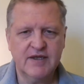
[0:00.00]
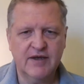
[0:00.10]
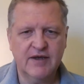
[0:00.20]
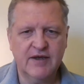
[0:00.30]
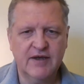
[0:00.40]

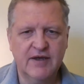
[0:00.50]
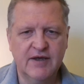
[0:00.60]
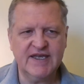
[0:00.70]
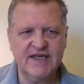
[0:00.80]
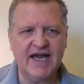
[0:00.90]
Now, remember,
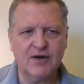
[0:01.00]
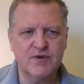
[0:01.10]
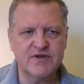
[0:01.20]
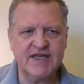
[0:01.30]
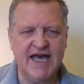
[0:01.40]
ficar,
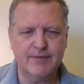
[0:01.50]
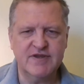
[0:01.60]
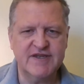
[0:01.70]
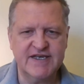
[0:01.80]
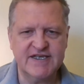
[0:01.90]
one of the
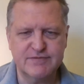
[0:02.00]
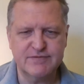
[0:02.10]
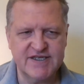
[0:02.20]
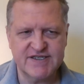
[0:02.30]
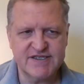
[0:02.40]
common things it
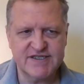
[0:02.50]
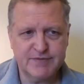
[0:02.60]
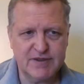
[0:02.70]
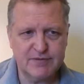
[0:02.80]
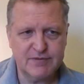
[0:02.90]
means is
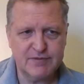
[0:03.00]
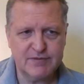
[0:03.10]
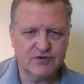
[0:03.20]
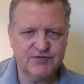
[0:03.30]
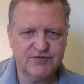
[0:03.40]
simply be.
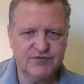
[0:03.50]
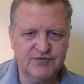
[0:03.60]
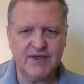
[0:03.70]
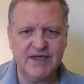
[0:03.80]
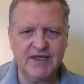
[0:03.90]
So,
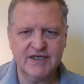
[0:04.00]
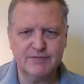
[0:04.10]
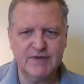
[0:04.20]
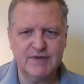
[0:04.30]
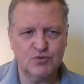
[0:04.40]
ficaria
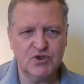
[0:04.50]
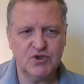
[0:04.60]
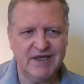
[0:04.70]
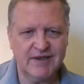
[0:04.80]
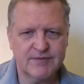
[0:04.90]
here means
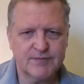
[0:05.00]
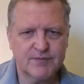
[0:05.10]
would be.